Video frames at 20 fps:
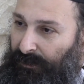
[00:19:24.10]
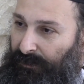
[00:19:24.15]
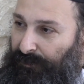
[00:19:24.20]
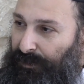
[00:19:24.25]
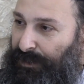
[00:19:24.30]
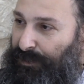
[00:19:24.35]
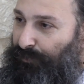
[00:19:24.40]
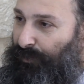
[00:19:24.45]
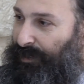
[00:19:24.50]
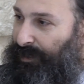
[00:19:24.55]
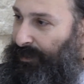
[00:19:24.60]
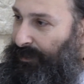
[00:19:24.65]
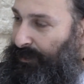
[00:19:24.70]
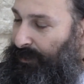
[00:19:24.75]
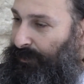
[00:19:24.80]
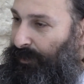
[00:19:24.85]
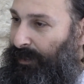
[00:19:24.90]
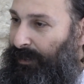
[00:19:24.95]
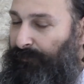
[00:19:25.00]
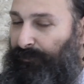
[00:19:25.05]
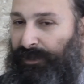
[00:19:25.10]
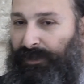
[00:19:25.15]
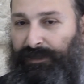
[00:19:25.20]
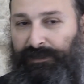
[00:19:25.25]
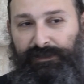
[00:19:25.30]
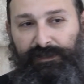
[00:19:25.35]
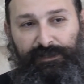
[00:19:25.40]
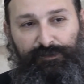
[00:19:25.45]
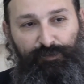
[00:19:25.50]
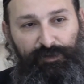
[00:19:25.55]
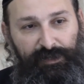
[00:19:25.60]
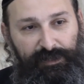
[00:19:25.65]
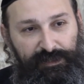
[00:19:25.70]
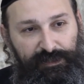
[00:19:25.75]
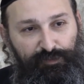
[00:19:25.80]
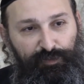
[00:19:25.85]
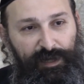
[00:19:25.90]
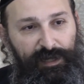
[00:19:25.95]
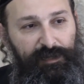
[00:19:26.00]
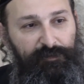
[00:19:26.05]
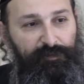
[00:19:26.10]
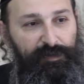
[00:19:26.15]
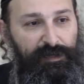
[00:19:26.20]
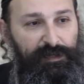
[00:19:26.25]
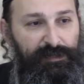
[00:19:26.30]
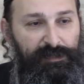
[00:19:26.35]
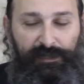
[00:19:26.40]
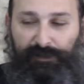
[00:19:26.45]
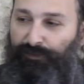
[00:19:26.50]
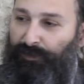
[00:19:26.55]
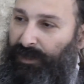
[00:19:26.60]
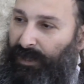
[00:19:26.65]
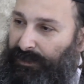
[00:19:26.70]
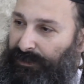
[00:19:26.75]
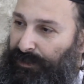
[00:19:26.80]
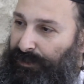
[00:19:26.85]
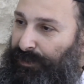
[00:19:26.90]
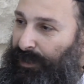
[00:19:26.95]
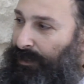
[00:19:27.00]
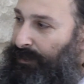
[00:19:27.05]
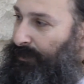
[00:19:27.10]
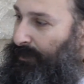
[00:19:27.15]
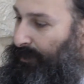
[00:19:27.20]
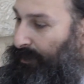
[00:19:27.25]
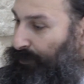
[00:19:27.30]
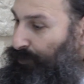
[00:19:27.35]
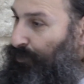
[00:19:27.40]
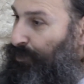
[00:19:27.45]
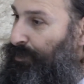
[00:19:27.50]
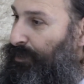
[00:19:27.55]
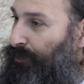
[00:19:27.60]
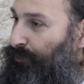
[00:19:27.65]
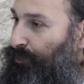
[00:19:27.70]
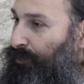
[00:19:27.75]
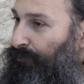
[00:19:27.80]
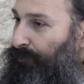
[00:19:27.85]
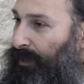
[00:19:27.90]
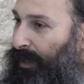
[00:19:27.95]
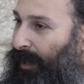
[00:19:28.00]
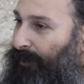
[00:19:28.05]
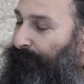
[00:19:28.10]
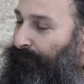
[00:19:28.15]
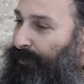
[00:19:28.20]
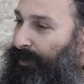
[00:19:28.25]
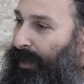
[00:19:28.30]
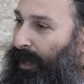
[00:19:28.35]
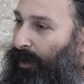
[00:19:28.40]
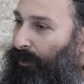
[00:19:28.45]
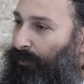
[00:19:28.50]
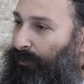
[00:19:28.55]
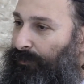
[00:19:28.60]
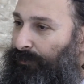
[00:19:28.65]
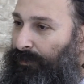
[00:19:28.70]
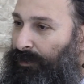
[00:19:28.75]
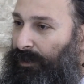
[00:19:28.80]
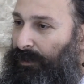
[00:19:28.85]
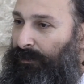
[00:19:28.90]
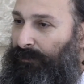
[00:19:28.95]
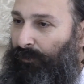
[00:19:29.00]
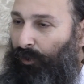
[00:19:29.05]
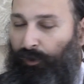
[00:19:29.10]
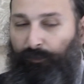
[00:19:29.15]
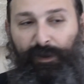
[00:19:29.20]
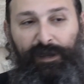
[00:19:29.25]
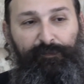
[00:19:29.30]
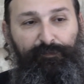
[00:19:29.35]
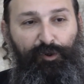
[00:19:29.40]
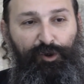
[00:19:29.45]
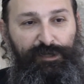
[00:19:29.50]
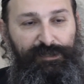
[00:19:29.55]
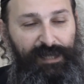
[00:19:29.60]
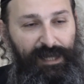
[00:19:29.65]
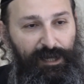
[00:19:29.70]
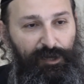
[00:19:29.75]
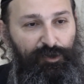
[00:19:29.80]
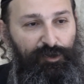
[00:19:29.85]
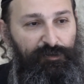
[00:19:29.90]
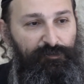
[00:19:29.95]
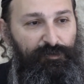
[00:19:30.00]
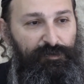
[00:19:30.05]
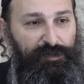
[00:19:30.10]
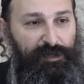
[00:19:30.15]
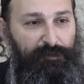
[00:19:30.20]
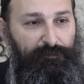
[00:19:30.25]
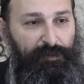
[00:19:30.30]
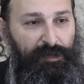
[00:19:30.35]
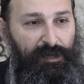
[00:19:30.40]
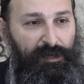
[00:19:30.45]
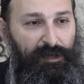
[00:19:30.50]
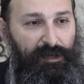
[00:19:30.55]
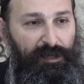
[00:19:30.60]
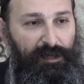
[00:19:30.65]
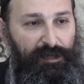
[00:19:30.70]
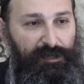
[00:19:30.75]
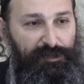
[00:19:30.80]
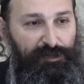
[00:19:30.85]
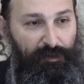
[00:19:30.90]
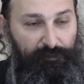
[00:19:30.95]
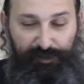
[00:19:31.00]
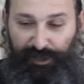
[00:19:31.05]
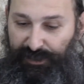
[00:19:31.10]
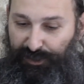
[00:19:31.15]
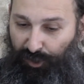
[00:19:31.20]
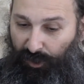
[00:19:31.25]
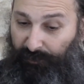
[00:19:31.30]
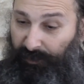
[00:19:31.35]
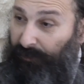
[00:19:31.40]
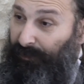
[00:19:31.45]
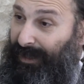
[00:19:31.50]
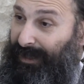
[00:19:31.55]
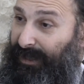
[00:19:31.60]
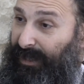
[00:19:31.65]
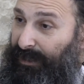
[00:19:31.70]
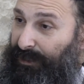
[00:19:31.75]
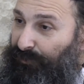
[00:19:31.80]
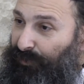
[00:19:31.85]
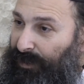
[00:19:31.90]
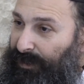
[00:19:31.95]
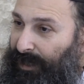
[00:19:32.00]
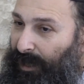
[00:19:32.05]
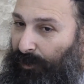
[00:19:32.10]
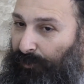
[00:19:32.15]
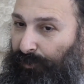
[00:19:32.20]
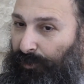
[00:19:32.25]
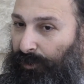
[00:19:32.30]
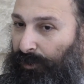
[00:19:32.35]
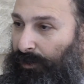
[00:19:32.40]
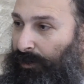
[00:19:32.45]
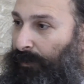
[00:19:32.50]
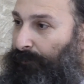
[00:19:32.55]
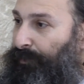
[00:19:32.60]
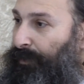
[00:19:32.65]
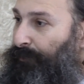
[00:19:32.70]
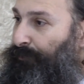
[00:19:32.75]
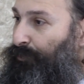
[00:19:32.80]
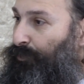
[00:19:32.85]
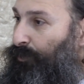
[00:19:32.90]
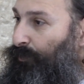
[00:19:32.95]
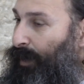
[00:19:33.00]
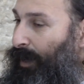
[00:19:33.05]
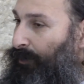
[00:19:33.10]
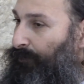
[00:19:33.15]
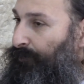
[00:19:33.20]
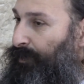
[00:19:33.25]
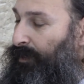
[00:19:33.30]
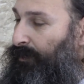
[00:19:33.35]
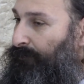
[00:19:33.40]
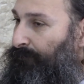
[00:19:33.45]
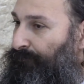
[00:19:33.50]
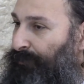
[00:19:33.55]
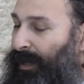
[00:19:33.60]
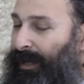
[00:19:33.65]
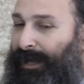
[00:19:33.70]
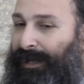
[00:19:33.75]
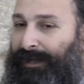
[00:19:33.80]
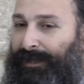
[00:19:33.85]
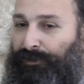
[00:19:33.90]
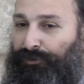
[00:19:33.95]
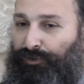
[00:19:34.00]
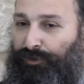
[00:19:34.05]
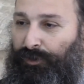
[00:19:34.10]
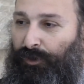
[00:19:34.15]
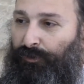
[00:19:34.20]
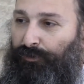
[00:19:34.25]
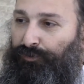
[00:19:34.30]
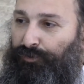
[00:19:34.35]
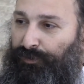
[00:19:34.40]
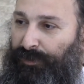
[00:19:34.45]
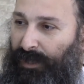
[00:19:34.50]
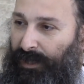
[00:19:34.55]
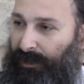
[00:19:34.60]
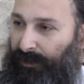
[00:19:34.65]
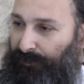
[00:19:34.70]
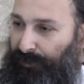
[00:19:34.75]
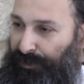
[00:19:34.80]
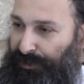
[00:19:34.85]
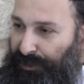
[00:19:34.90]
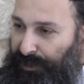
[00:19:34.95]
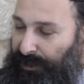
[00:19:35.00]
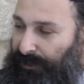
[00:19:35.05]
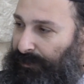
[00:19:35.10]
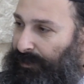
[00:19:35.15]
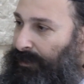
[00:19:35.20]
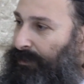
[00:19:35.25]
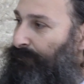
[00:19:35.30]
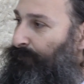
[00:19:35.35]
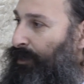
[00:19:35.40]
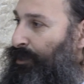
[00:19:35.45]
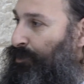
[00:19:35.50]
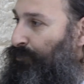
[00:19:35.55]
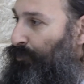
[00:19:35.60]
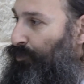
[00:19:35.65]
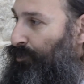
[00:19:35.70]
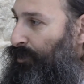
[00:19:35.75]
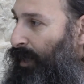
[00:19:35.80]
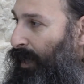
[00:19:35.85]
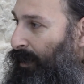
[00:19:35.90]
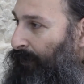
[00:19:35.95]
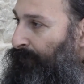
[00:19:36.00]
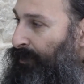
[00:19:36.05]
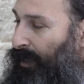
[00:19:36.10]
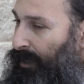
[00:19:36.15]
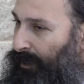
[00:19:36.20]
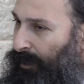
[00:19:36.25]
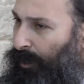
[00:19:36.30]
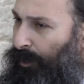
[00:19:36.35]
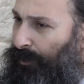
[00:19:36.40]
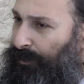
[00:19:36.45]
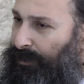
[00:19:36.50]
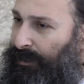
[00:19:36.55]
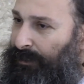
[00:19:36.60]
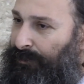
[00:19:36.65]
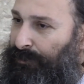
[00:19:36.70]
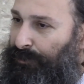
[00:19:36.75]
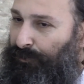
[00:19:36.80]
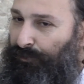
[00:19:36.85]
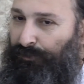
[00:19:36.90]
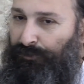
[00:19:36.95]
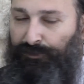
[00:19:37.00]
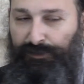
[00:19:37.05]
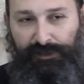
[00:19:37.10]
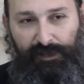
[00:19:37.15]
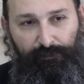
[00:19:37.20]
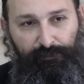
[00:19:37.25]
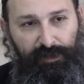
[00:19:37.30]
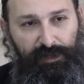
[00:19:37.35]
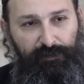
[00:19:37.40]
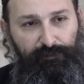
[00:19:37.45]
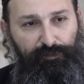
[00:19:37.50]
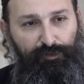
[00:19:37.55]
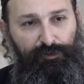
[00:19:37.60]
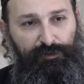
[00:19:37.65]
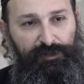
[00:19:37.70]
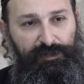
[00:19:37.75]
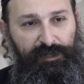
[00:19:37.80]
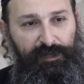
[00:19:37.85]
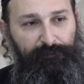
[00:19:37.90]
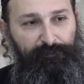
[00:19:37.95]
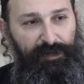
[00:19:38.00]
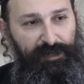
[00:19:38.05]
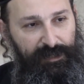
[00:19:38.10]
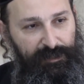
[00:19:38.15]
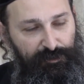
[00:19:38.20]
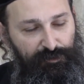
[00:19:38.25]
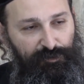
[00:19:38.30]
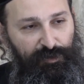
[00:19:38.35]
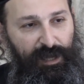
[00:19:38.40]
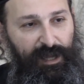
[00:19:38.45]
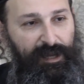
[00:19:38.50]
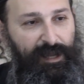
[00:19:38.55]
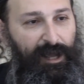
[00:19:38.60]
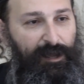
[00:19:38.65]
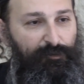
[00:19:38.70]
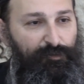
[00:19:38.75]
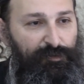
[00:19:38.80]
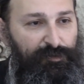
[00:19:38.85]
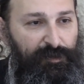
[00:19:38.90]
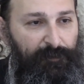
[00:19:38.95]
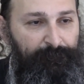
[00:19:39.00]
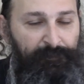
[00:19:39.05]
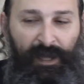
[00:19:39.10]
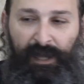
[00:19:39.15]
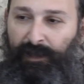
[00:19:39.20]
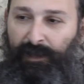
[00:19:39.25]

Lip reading: This one needs 10 minutes, this one needs 20 minutes. This one has a test, they need to sit with me half an hour. All my boys, I learn with them. So I'm just talking about my kids right now, no people around me. But I need to know, today this kid needs much more time. He had a hard day in school, somebody bullied him, I need to hang out with him.